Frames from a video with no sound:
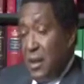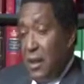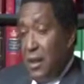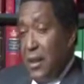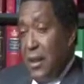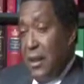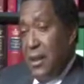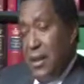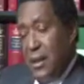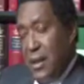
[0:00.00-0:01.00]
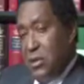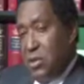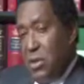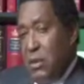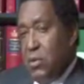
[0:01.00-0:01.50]
And
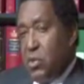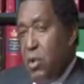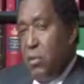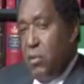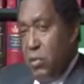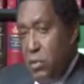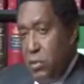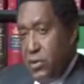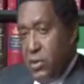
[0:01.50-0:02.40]
so he was overruled.